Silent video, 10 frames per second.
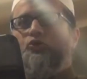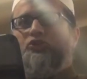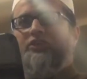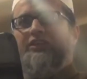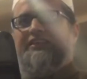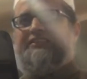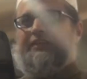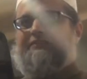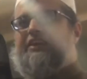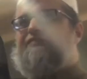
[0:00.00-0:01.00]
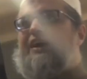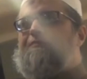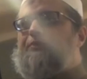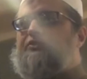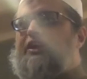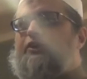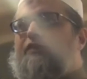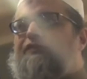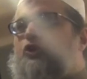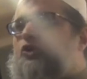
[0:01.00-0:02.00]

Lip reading: used. 75% of your